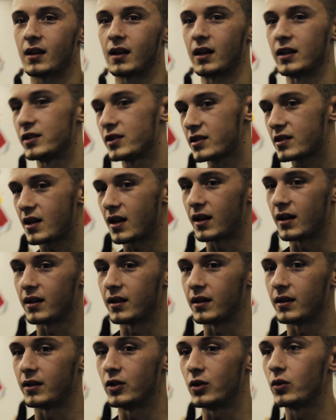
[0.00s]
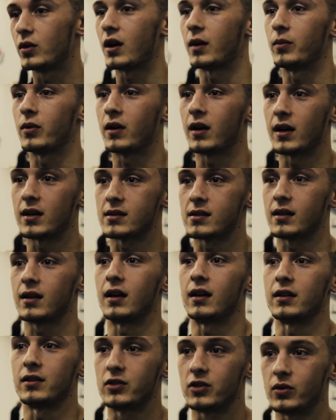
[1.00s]
I just kind of knew a couple guys that
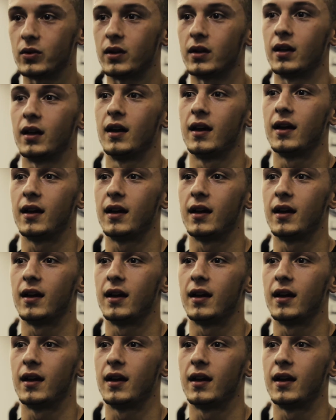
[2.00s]
got into it.